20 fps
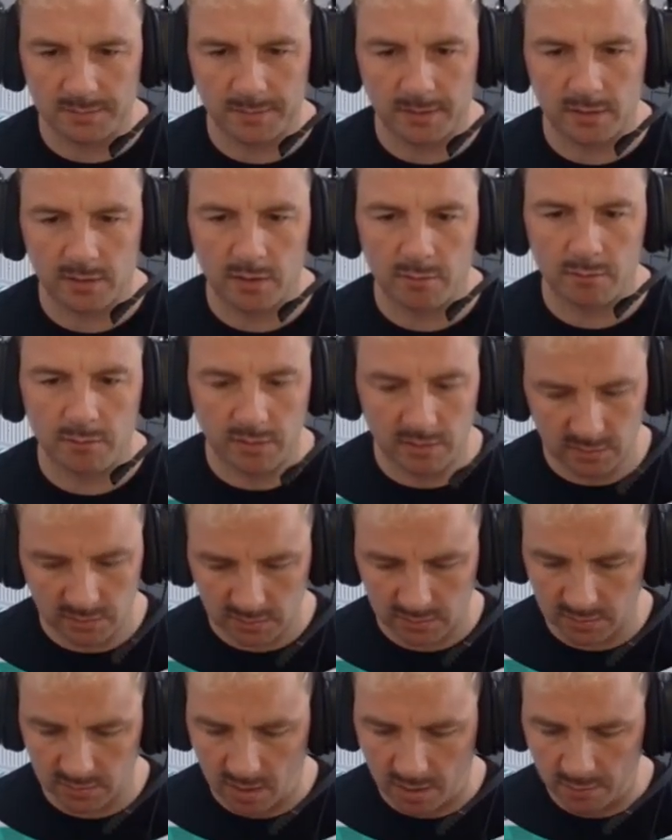but I don't want
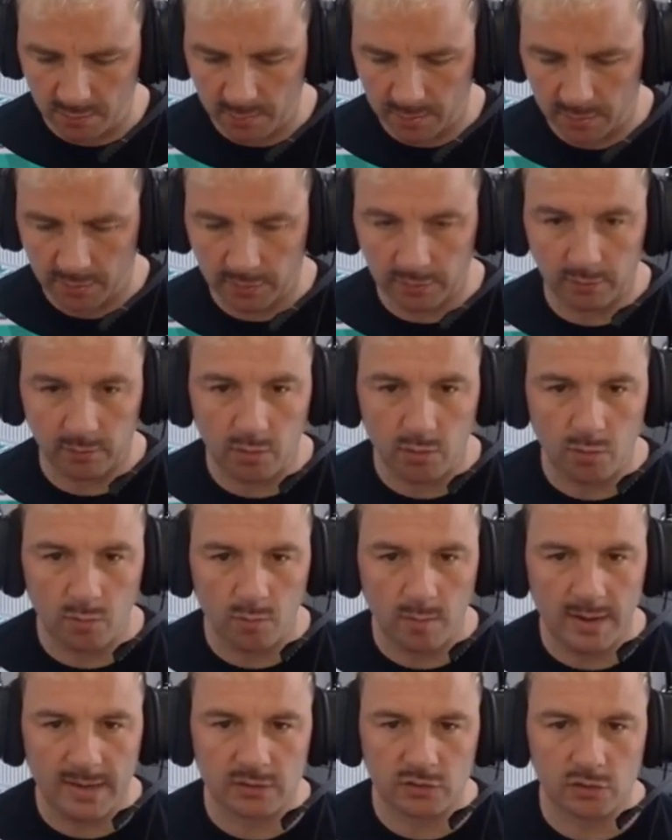to throw
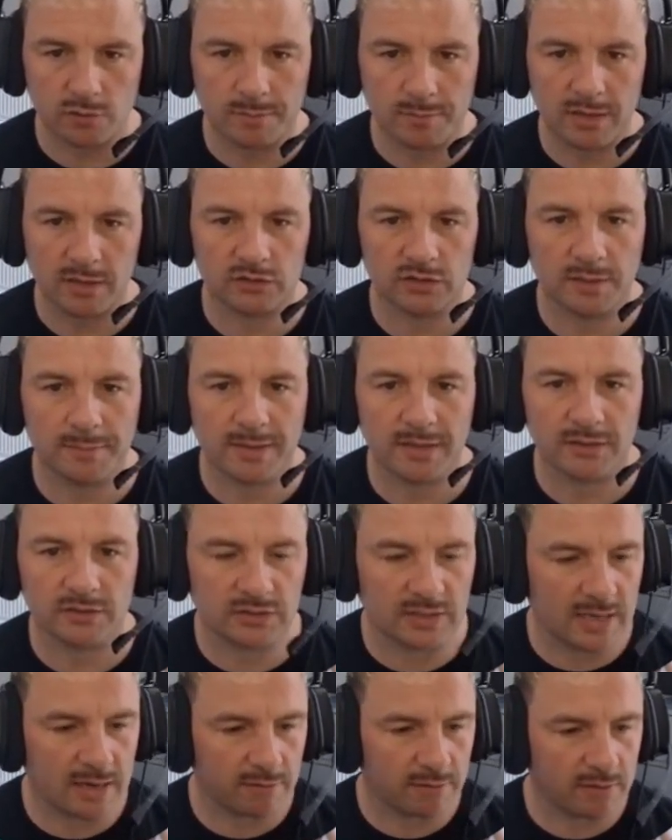away too much. How
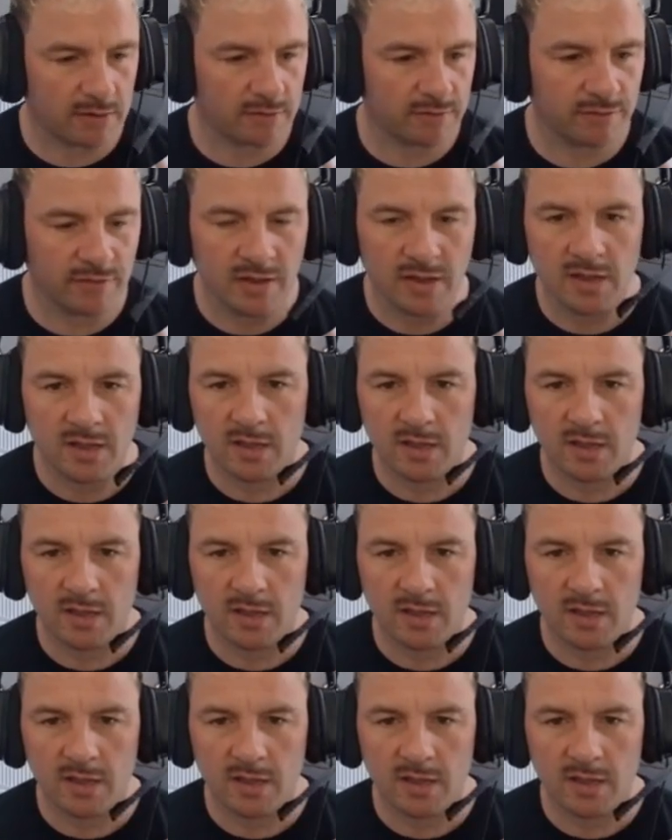much to get rid of?